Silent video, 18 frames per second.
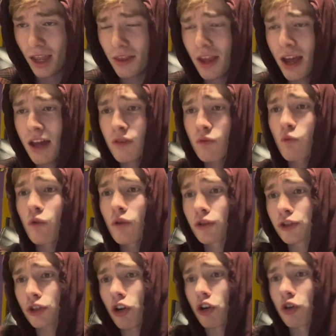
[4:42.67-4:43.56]
Then
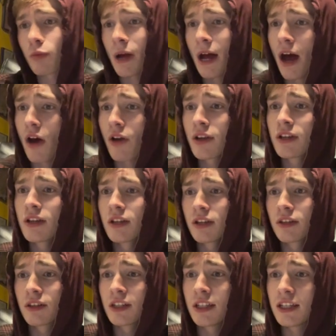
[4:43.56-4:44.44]
we'll talk about
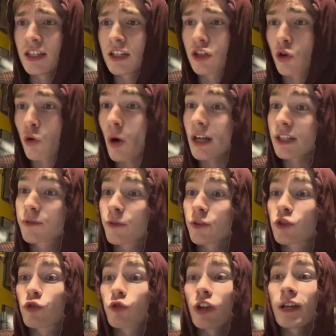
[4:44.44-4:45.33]
the Quest
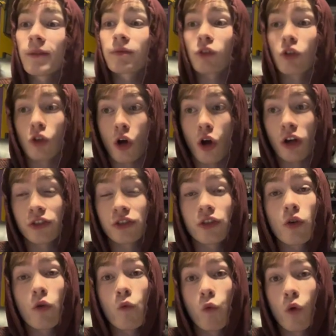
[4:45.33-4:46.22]
for Dreams
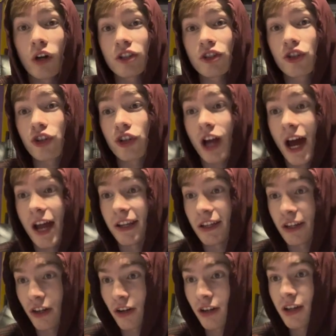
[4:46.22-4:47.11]
Lost one shot
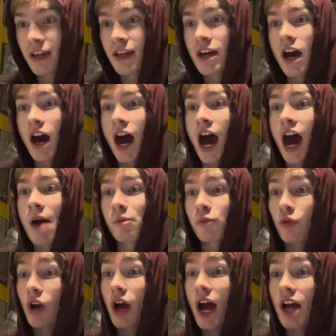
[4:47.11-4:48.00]
here. Uh,
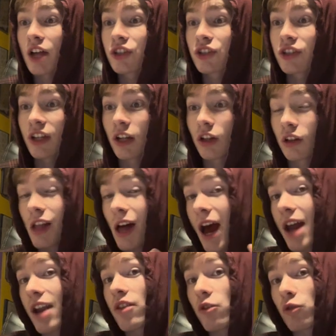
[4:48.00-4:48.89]
Mirage did a
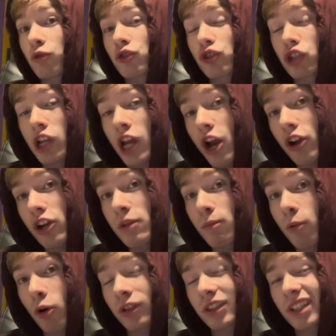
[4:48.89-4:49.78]
lot of those charity
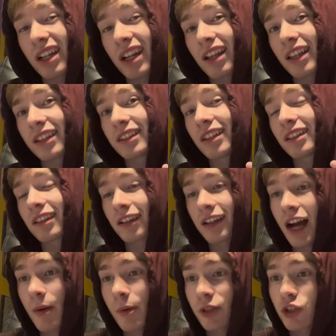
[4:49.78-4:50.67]
books, kind of like the, the
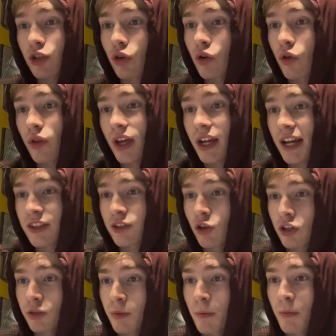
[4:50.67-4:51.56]
comic journal thing I
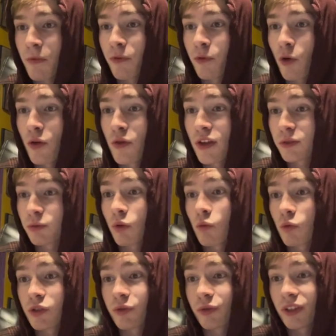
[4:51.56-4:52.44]
talked about before. And this
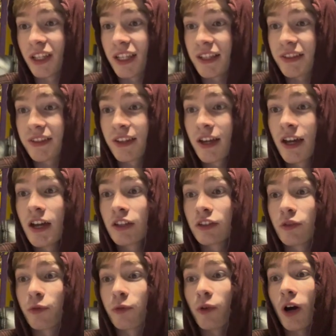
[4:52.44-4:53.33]
one was released
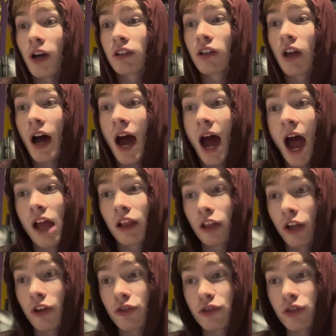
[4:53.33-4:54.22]
to fund uh,
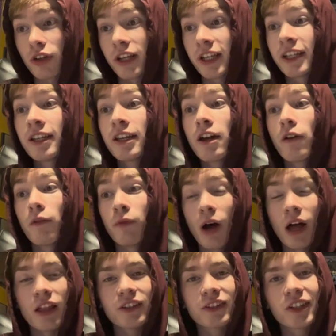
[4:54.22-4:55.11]
literacy
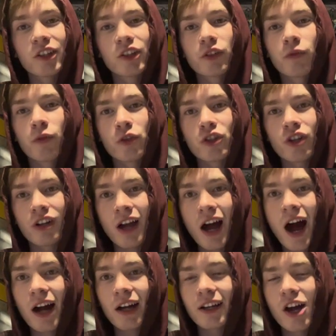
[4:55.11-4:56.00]
volunteers for
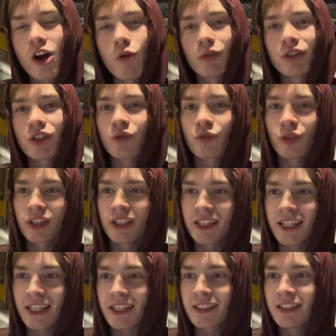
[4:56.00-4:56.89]
Chicago, which is really
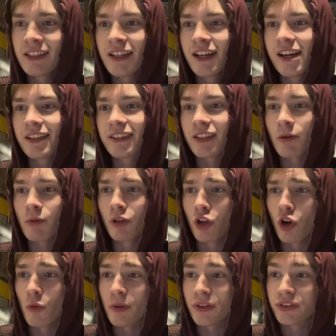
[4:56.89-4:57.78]
neat. Something a
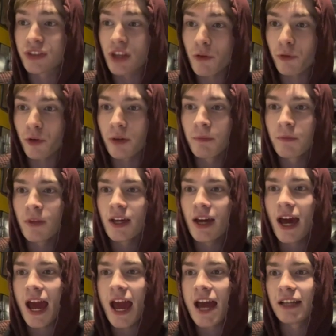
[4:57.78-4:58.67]
little bit different.
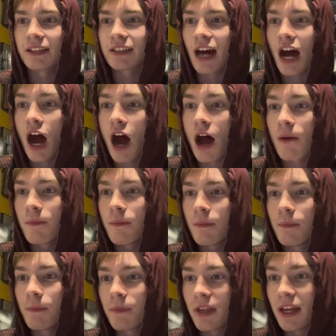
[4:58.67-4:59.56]
And uh,
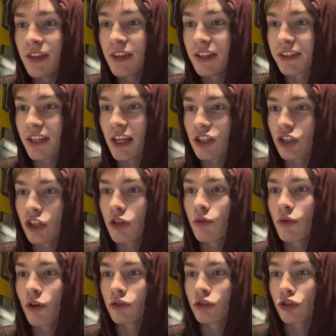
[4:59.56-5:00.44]
in this
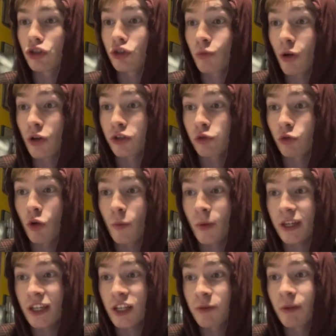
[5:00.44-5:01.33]
issue, there's a small story
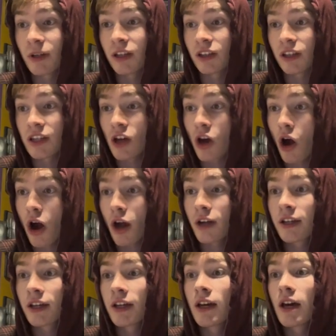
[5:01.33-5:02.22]
by Eastman and
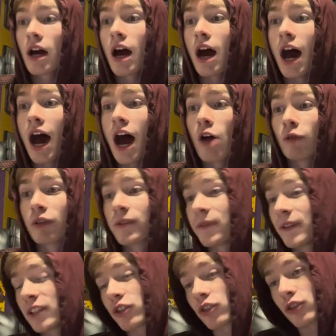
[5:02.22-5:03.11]
Laird uh, which
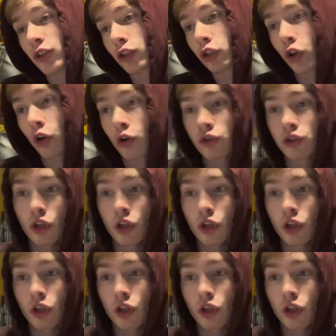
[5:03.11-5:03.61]
features the Turtles